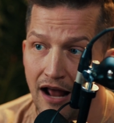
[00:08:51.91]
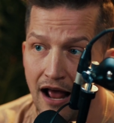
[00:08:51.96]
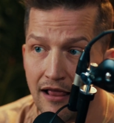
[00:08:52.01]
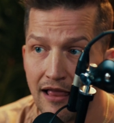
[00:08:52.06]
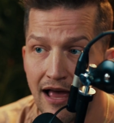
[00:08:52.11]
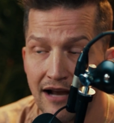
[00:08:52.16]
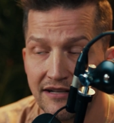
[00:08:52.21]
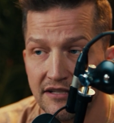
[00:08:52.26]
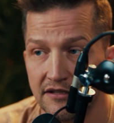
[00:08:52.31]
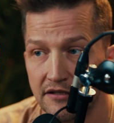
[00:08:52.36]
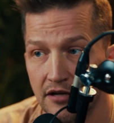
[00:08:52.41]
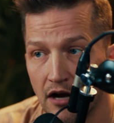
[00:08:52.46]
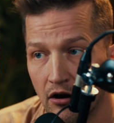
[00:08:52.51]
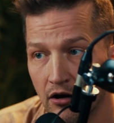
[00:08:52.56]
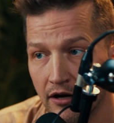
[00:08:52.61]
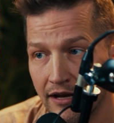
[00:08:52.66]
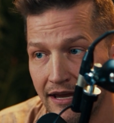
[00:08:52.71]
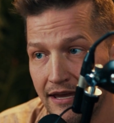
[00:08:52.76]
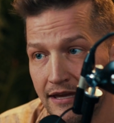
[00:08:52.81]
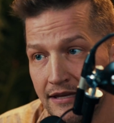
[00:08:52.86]
I like to
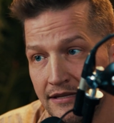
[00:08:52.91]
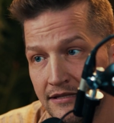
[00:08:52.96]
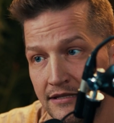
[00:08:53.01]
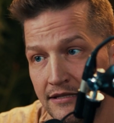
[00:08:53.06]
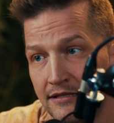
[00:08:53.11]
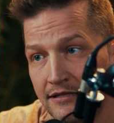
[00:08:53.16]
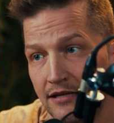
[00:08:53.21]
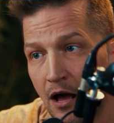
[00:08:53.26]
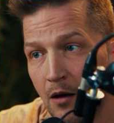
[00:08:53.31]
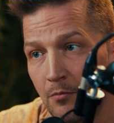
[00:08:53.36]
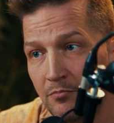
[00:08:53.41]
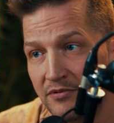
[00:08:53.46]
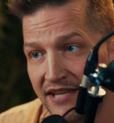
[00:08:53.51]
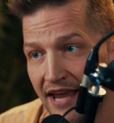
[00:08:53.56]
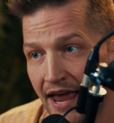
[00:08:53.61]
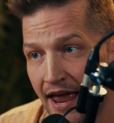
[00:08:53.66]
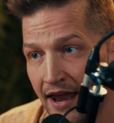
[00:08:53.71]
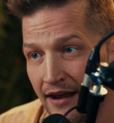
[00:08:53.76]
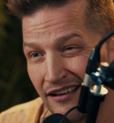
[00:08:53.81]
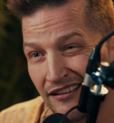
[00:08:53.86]
target is sub
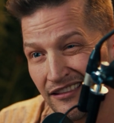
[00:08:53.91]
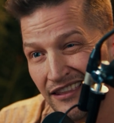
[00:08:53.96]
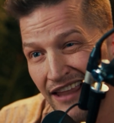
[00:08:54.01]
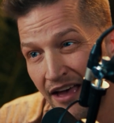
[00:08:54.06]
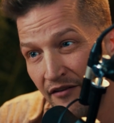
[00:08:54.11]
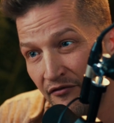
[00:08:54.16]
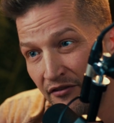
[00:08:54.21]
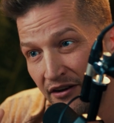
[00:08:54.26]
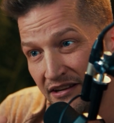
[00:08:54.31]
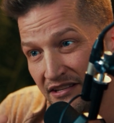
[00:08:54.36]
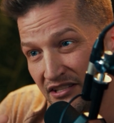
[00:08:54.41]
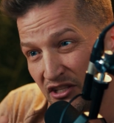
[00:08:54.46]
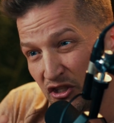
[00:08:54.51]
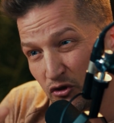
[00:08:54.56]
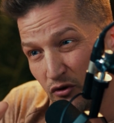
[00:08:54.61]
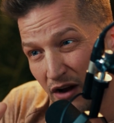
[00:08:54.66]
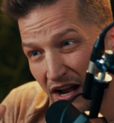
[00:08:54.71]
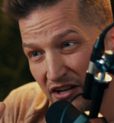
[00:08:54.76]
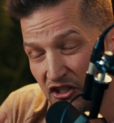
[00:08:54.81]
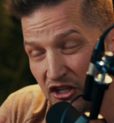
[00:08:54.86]
10. 11 is
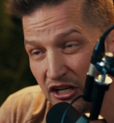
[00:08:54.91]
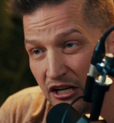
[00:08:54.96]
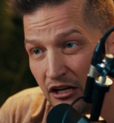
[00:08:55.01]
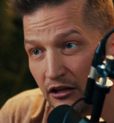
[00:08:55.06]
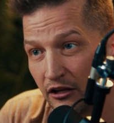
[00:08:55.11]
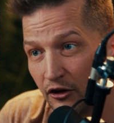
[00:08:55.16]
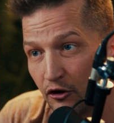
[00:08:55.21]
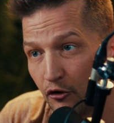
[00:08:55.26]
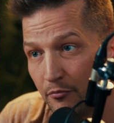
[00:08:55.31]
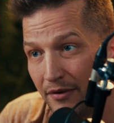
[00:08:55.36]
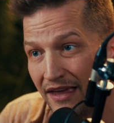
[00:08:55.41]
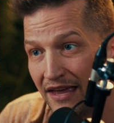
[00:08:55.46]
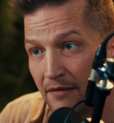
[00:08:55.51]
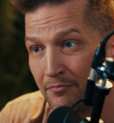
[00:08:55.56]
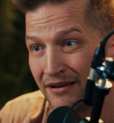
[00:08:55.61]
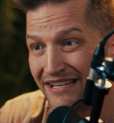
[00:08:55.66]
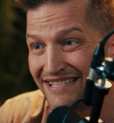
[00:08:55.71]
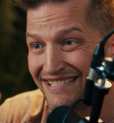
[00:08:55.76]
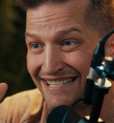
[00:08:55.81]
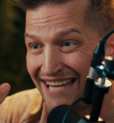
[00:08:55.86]
stretching a little bit,
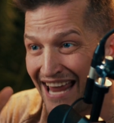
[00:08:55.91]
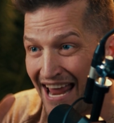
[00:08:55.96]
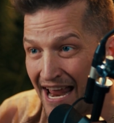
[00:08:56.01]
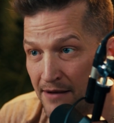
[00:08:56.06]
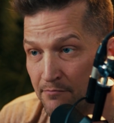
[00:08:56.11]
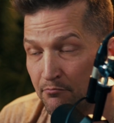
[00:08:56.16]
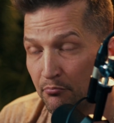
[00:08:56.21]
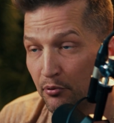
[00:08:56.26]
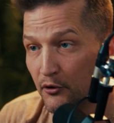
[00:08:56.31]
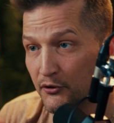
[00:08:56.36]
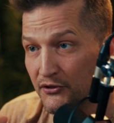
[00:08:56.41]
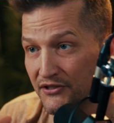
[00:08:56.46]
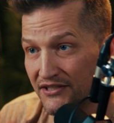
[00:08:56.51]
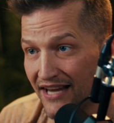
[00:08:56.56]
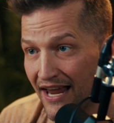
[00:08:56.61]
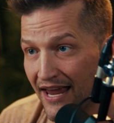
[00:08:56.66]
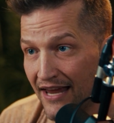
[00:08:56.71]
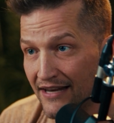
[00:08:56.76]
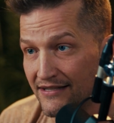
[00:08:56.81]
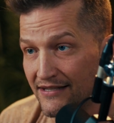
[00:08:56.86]
but
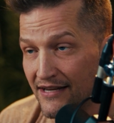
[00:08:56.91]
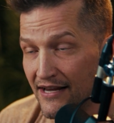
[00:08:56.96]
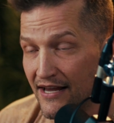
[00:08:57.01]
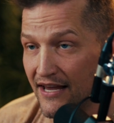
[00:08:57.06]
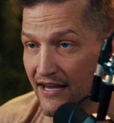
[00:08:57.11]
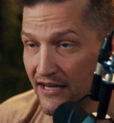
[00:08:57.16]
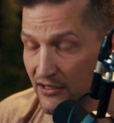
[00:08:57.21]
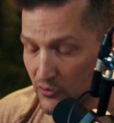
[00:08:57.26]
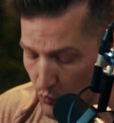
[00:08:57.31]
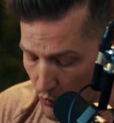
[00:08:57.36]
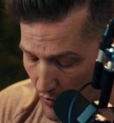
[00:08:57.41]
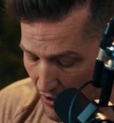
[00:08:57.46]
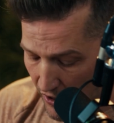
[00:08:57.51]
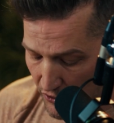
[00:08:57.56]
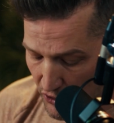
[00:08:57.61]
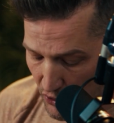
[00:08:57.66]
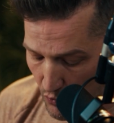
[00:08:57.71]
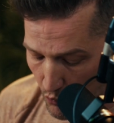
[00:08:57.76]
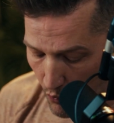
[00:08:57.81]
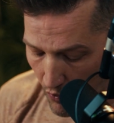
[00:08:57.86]
10% is where
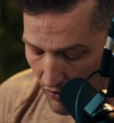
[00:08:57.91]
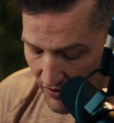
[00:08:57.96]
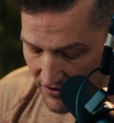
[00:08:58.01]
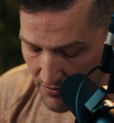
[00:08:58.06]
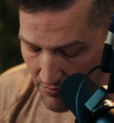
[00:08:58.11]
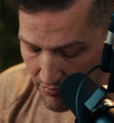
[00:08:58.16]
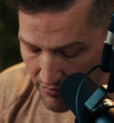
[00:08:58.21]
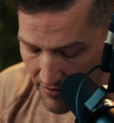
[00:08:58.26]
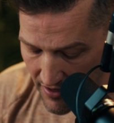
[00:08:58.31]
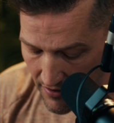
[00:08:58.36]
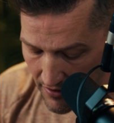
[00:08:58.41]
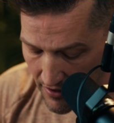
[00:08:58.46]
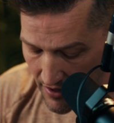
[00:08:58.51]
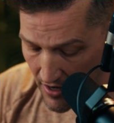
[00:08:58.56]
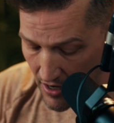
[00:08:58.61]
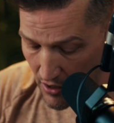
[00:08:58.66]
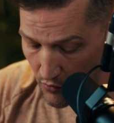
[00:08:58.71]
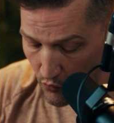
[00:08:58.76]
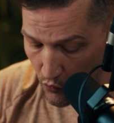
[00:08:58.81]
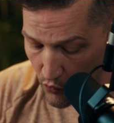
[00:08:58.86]
you want to be,
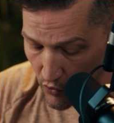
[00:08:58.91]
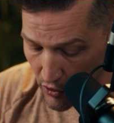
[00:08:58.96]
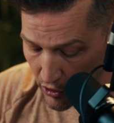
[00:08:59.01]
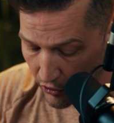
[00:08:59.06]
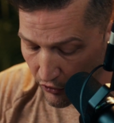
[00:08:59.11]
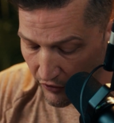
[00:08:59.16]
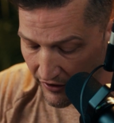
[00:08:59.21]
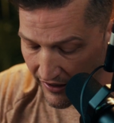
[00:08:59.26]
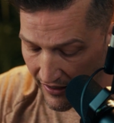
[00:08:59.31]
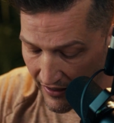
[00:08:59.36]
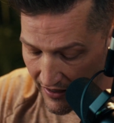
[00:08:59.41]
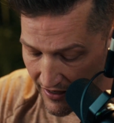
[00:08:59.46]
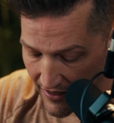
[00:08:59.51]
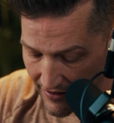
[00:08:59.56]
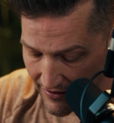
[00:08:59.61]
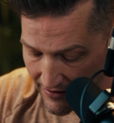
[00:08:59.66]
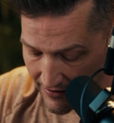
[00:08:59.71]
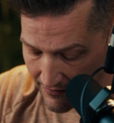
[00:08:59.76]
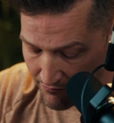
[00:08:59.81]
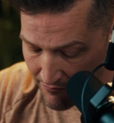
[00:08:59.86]
really
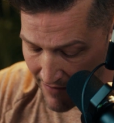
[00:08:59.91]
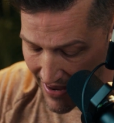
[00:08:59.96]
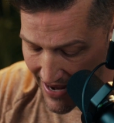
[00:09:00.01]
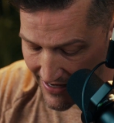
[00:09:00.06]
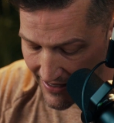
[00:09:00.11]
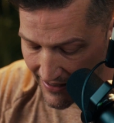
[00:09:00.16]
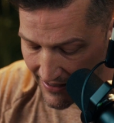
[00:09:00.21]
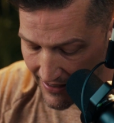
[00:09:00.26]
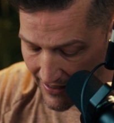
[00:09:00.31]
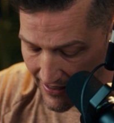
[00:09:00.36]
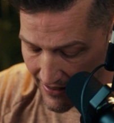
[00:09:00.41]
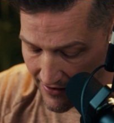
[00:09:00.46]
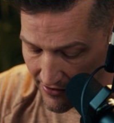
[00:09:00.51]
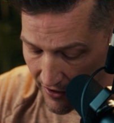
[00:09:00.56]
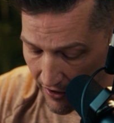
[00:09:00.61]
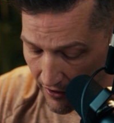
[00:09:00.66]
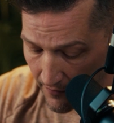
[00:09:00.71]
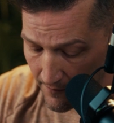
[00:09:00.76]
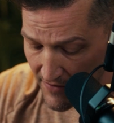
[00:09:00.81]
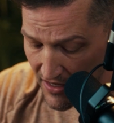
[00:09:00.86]
making it in
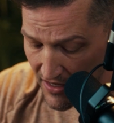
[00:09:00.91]
there.